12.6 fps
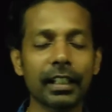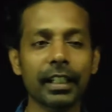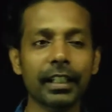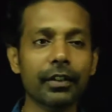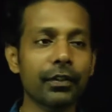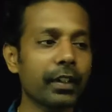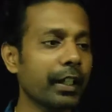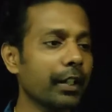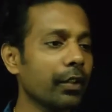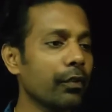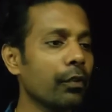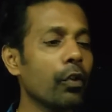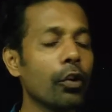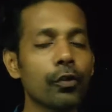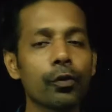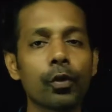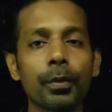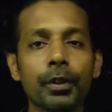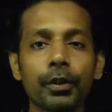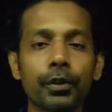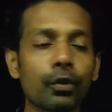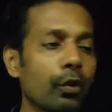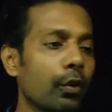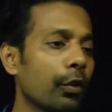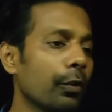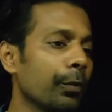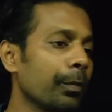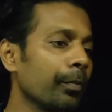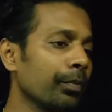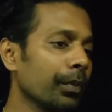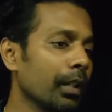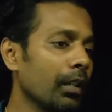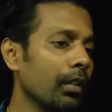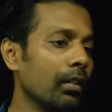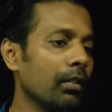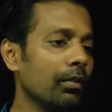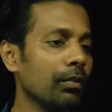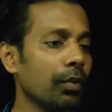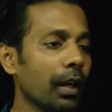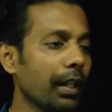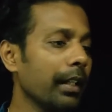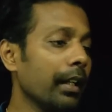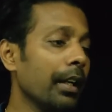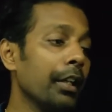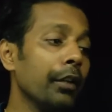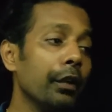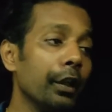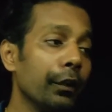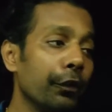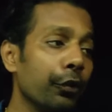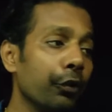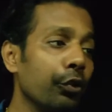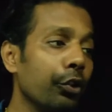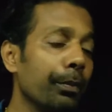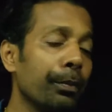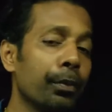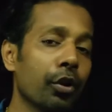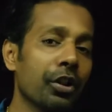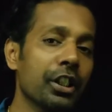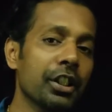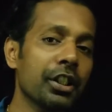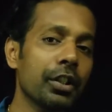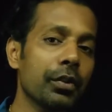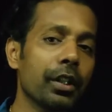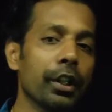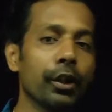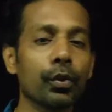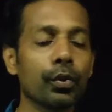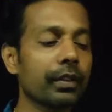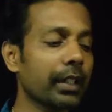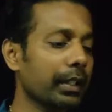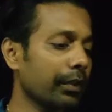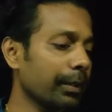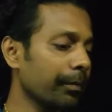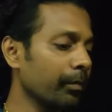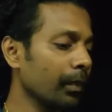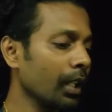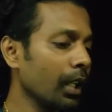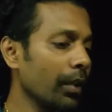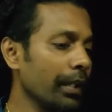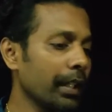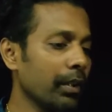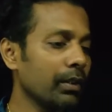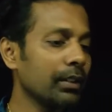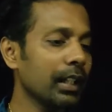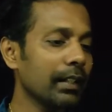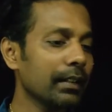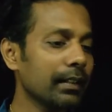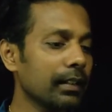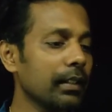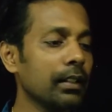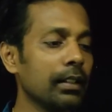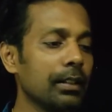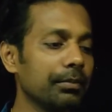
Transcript: I can find out what would be the score of y, and even if you need to project it, you can use that one. Okay, now that's a